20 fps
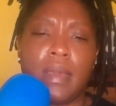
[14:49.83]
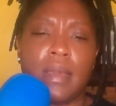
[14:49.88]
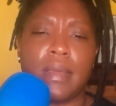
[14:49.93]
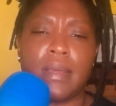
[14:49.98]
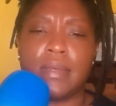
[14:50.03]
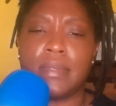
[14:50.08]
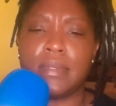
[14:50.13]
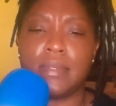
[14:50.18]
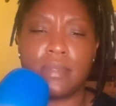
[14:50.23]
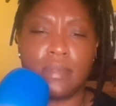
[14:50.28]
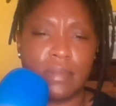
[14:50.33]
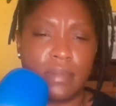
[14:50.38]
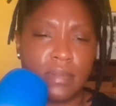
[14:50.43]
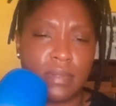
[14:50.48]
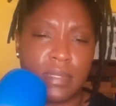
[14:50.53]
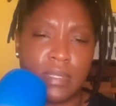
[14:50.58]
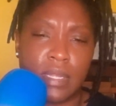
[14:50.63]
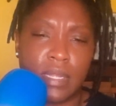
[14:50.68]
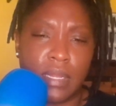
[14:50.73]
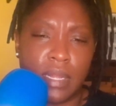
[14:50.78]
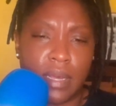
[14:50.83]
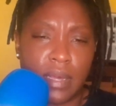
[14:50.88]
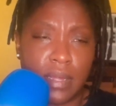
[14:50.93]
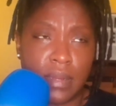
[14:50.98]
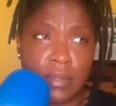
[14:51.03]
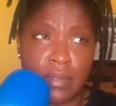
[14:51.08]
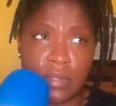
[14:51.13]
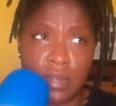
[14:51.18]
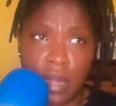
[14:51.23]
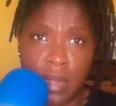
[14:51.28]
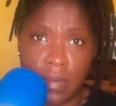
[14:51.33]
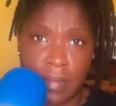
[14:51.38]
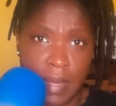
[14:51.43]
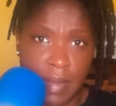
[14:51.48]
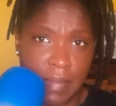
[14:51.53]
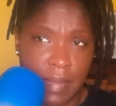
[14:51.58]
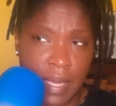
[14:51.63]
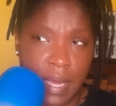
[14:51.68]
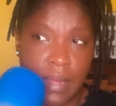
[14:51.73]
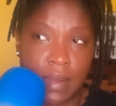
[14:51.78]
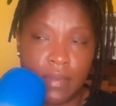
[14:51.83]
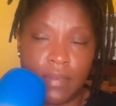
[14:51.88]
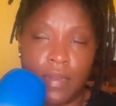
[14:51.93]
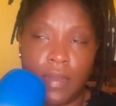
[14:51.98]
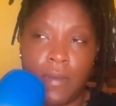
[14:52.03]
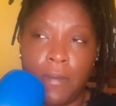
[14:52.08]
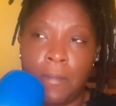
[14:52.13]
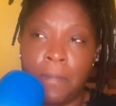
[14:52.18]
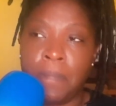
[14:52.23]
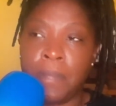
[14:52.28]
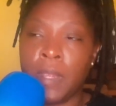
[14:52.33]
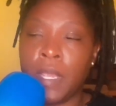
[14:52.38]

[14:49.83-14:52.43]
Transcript: I guess. The luck of the draw, maybe. I don't know.